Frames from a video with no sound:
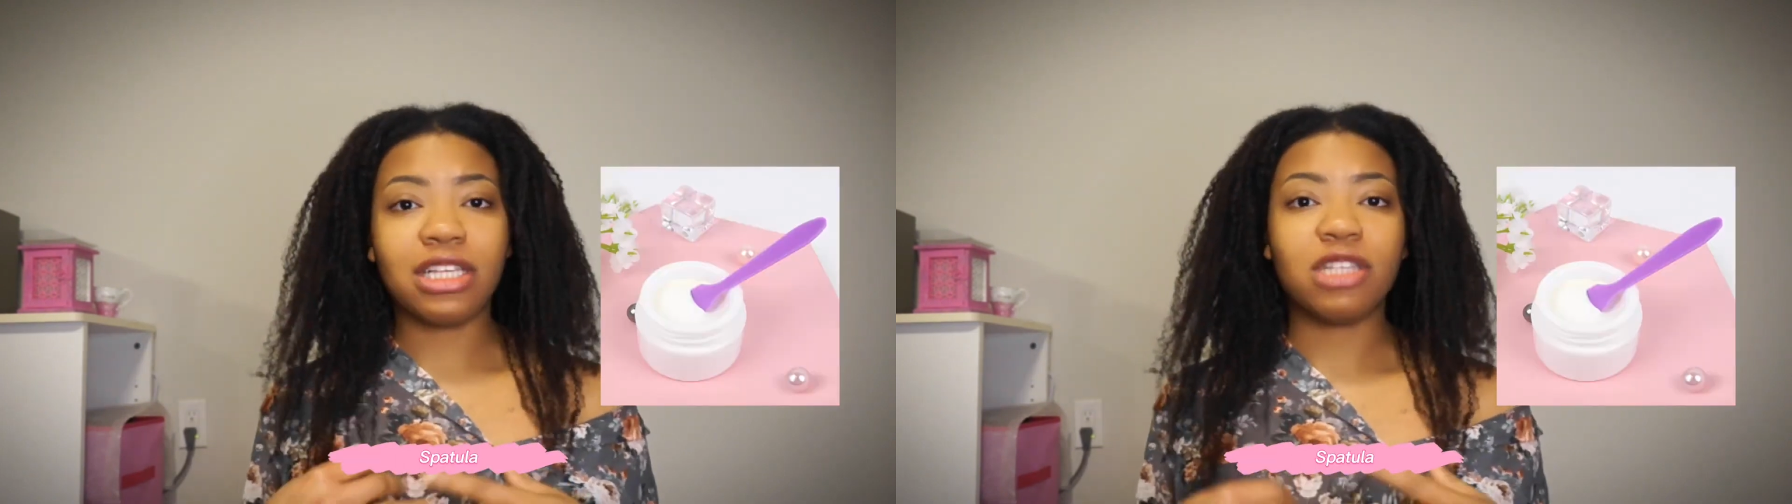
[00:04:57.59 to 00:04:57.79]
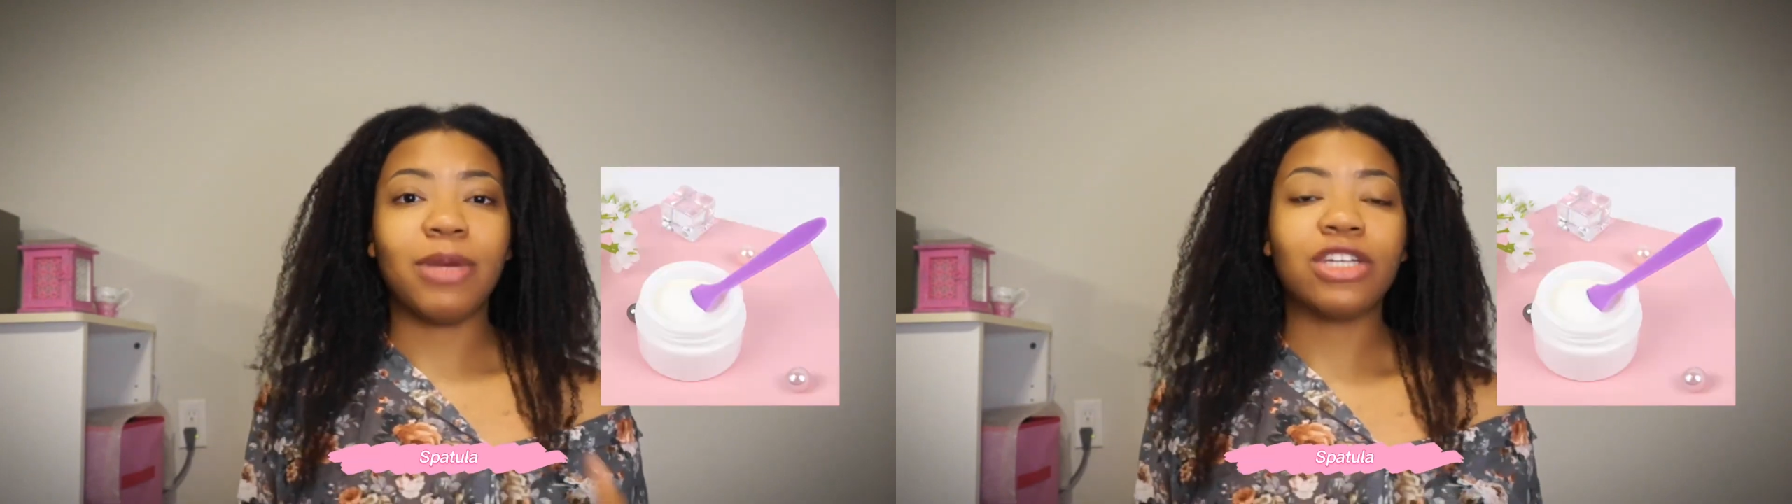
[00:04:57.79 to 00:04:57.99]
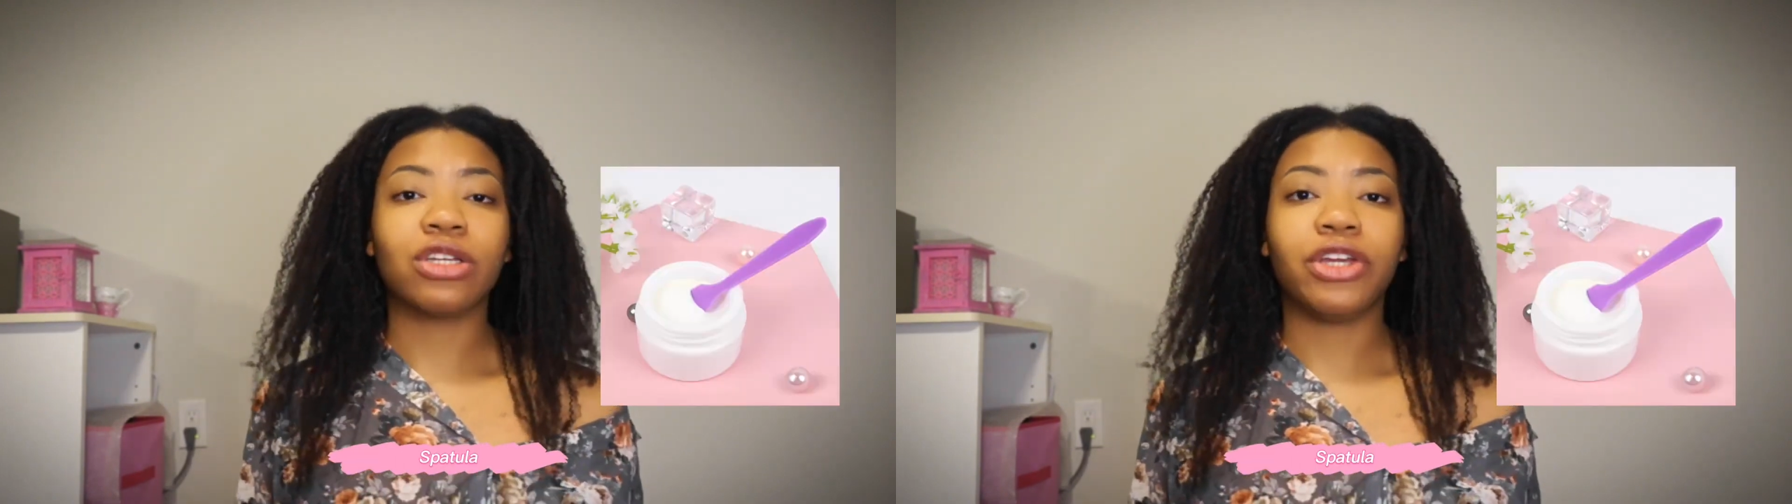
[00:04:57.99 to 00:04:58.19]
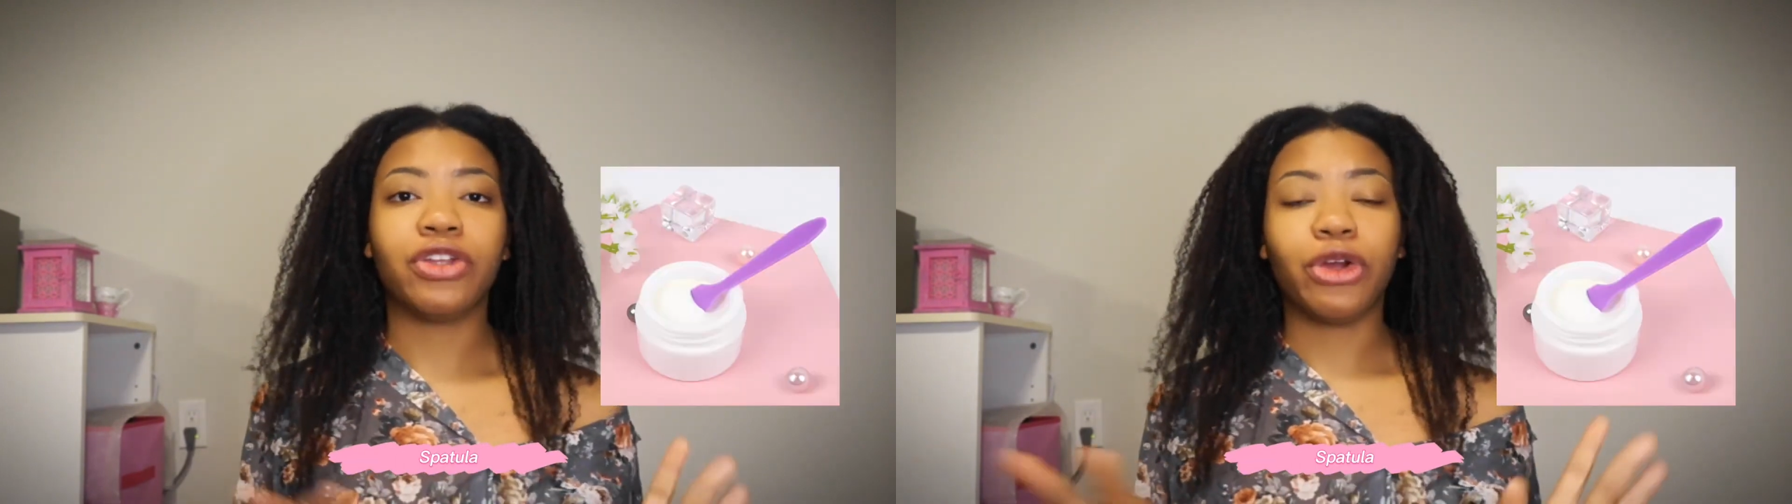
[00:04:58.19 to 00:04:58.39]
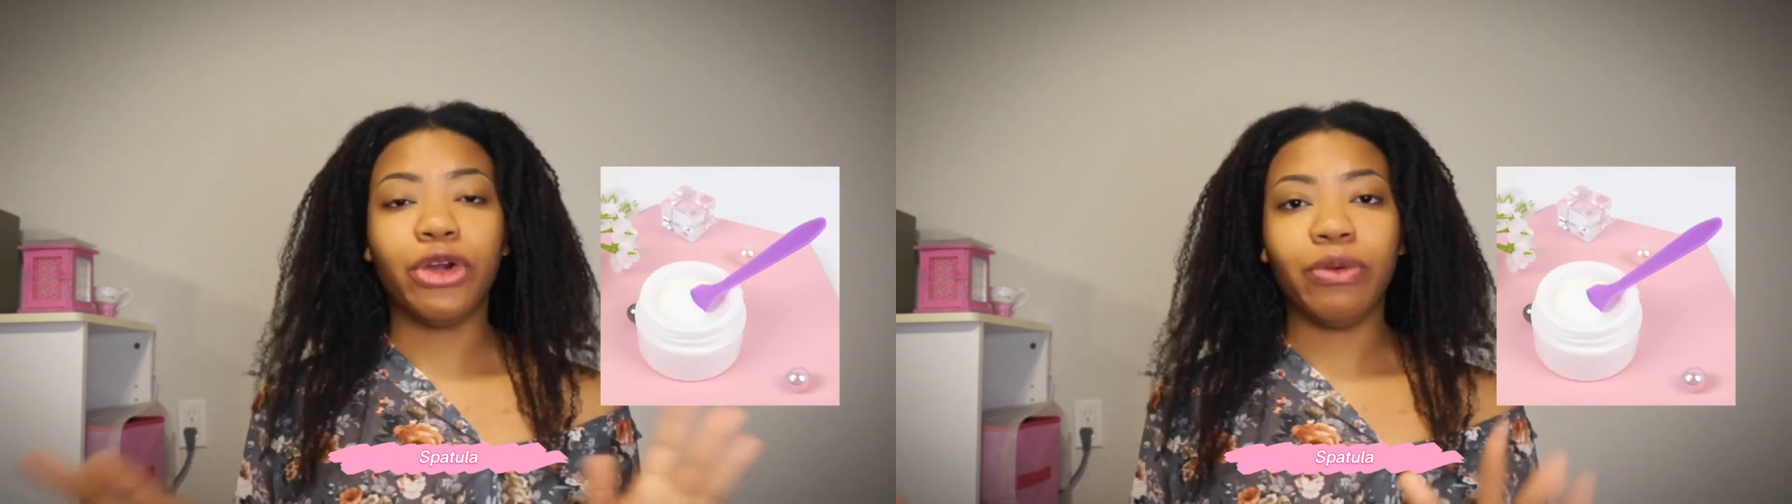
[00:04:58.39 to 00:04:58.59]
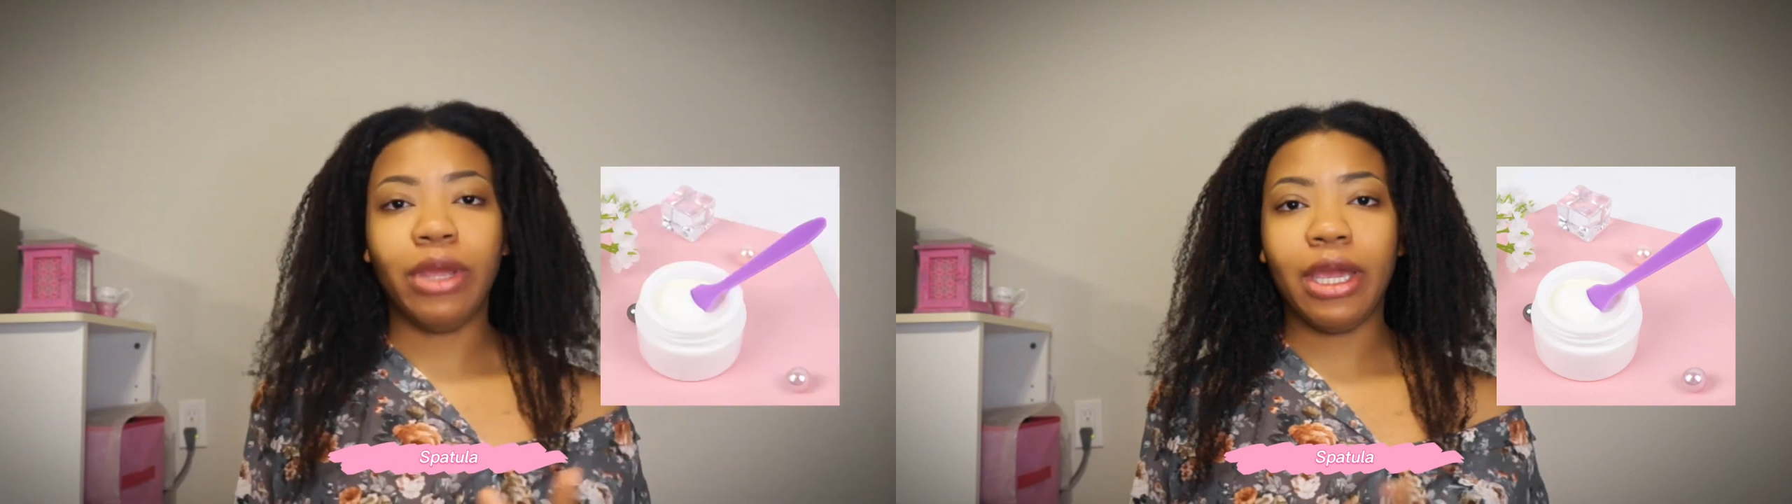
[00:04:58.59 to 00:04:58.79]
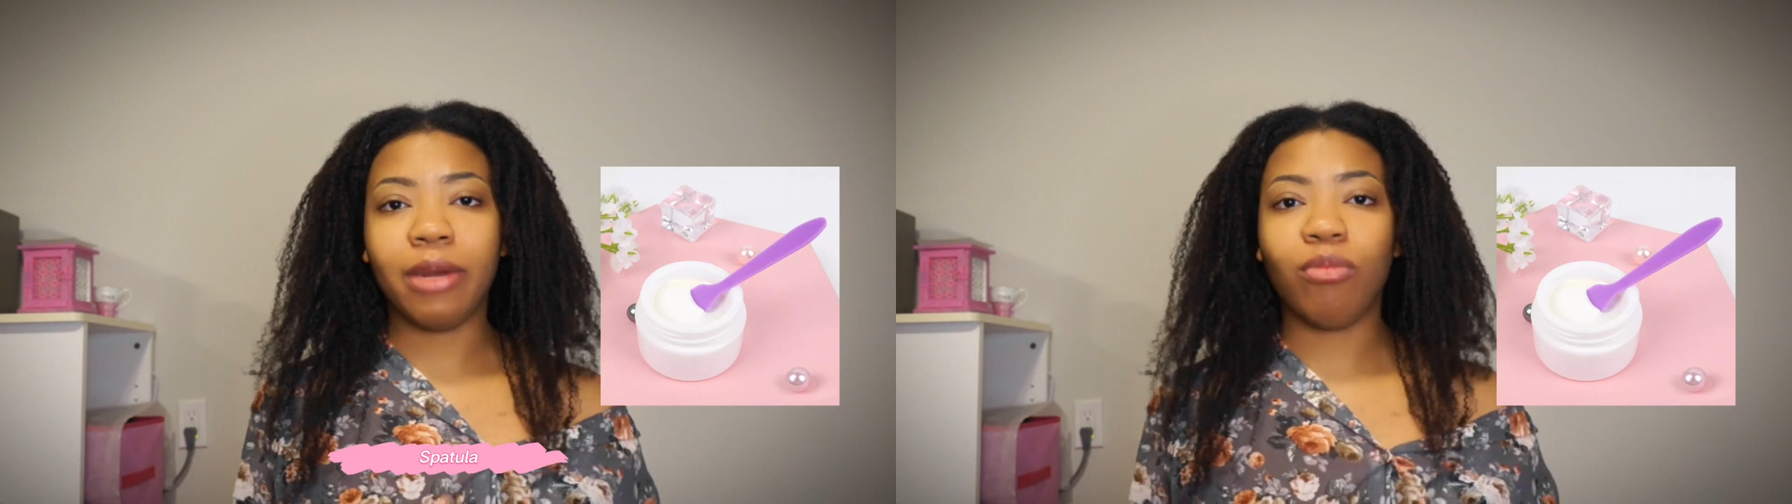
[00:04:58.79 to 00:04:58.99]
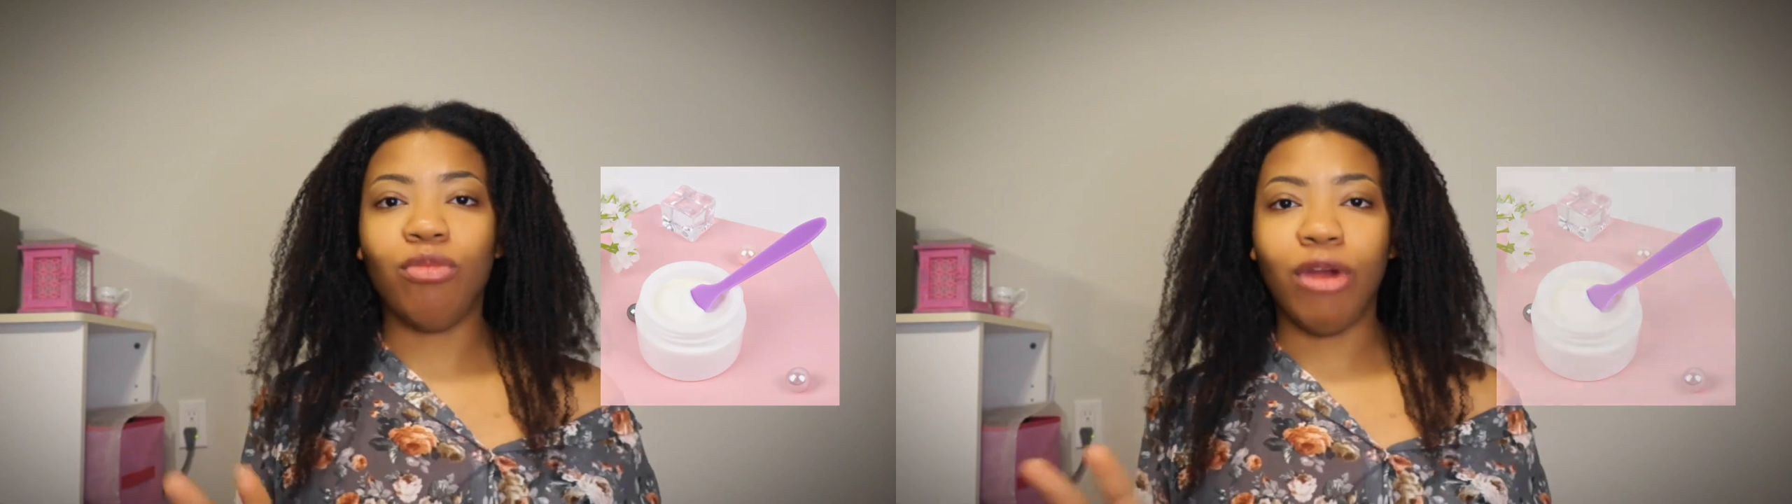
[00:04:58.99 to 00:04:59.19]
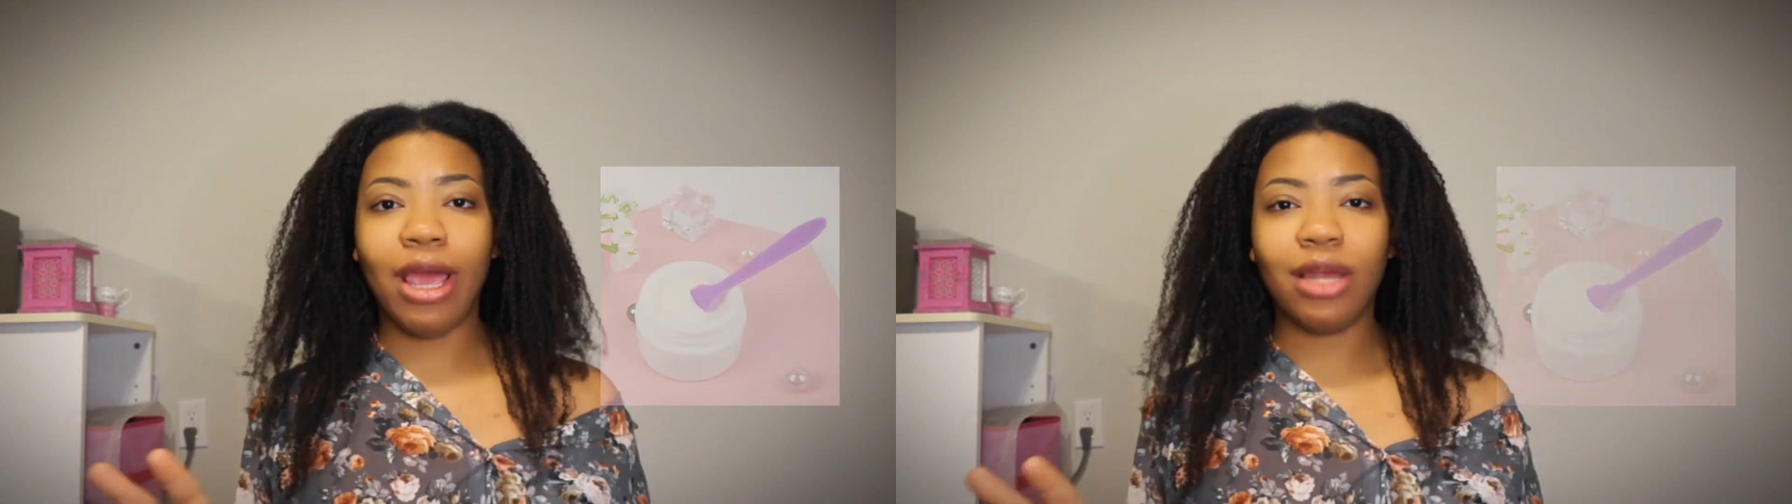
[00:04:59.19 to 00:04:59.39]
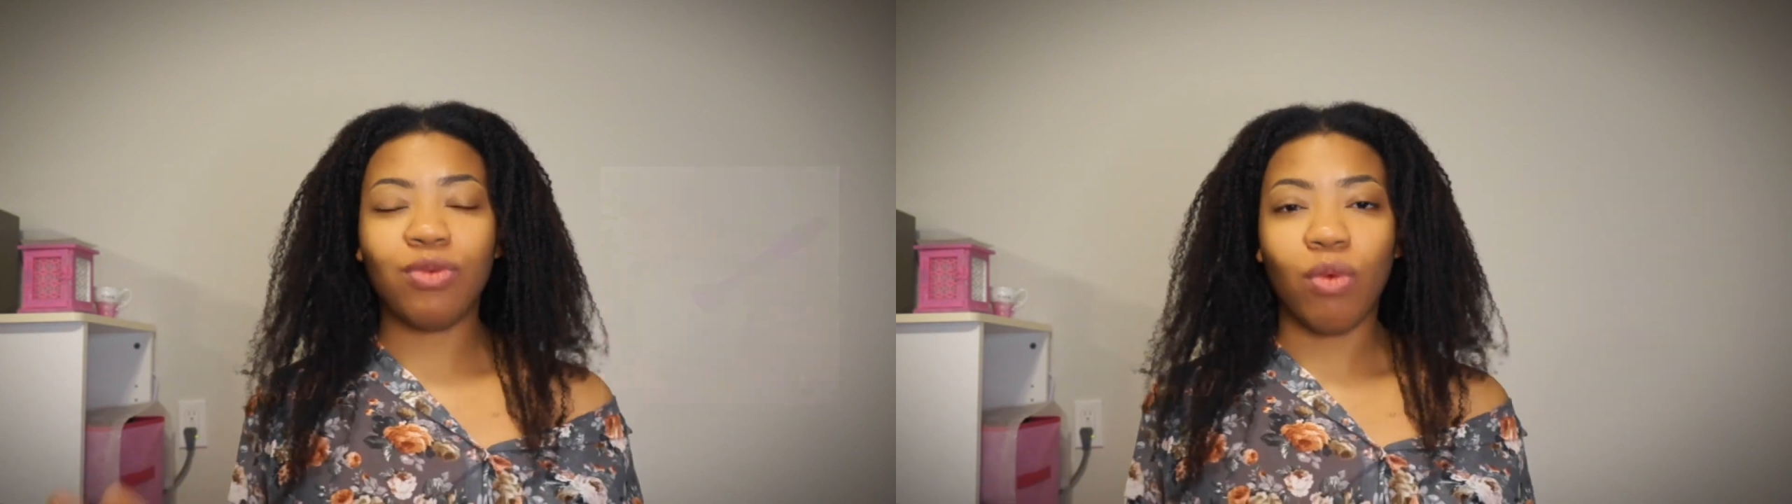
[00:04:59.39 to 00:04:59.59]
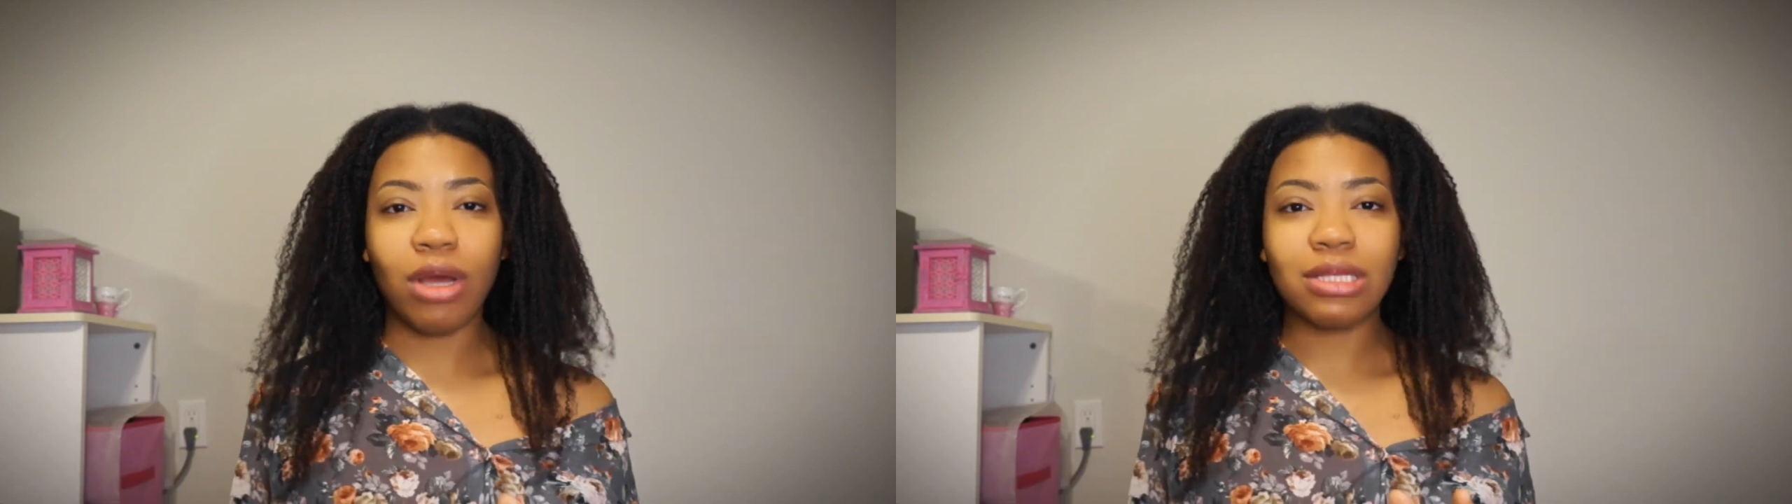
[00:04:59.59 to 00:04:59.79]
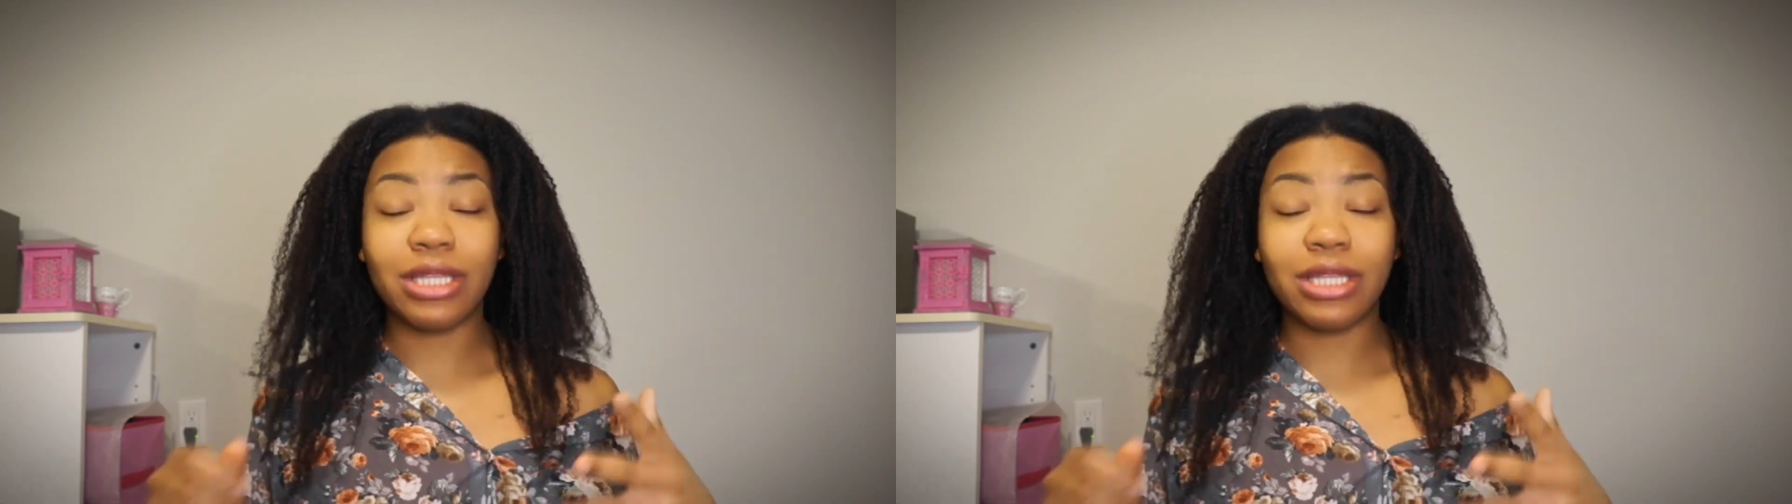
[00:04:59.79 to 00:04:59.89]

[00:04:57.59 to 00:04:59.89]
especially the Korean brand ones,